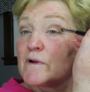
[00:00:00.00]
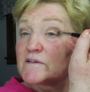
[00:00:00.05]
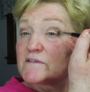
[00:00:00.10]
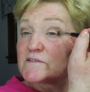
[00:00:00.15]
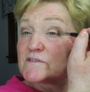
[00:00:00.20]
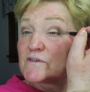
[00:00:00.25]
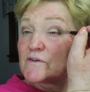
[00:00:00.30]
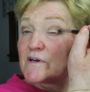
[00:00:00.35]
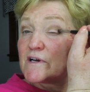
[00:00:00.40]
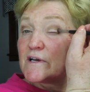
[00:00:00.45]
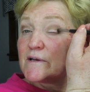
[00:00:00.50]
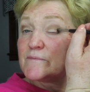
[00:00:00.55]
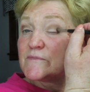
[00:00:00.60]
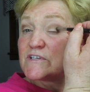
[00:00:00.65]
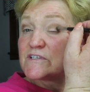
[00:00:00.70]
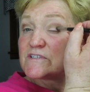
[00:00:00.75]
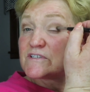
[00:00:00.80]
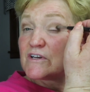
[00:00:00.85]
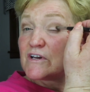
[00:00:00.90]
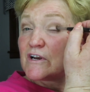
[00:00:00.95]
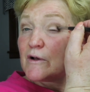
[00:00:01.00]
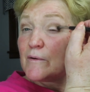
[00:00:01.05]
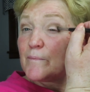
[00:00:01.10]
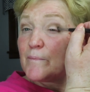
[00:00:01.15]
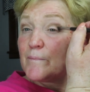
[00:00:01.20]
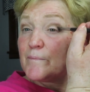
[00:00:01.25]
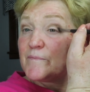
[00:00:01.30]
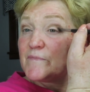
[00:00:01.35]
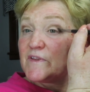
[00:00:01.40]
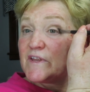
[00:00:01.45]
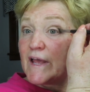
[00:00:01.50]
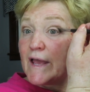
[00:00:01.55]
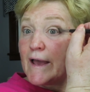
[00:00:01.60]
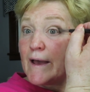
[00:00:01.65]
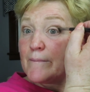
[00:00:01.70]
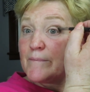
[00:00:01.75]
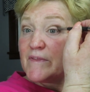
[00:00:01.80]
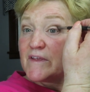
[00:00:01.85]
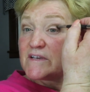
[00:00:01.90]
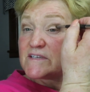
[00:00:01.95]
So I'm just going to
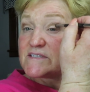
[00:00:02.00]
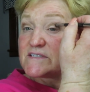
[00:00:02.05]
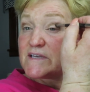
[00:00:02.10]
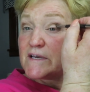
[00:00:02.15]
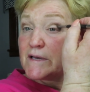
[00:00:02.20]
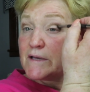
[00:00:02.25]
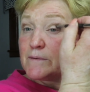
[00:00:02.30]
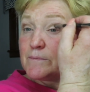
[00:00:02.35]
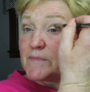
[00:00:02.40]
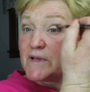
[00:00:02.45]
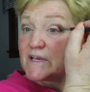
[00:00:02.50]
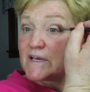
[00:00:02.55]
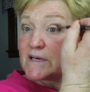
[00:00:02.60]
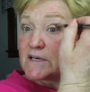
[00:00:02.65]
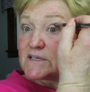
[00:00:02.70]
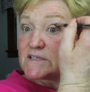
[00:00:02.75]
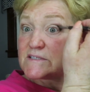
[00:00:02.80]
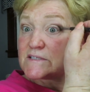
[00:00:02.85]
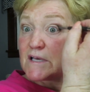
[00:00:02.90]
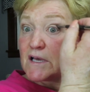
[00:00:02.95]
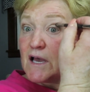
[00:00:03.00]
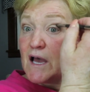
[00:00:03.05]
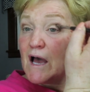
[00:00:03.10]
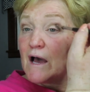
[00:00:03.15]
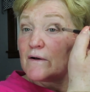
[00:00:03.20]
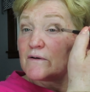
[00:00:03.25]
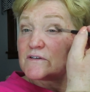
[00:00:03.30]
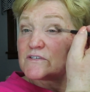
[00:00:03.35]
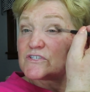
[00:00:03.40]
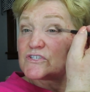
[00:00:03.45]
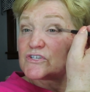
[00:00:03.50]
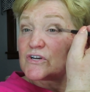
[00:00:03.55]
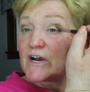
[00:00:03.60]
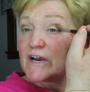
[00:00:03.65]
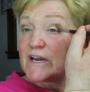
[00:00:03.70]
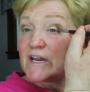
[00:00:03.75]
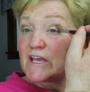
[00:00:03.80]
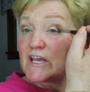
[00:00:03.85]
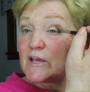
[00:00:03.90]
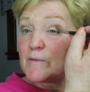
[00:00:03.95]
dab this in because I was
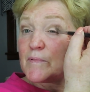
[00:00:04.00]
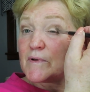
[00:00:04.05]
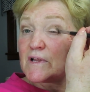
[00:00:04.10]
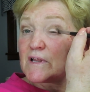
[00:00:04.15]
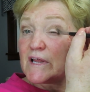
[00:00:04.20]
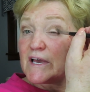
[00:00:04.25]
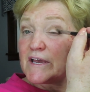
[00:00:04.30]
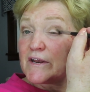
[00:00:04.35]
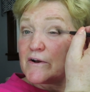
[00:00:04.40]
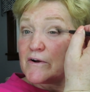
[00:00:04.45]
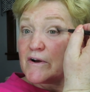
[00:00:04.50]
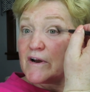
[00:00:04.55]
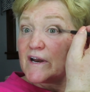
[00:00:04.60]
trying to keep it lighter,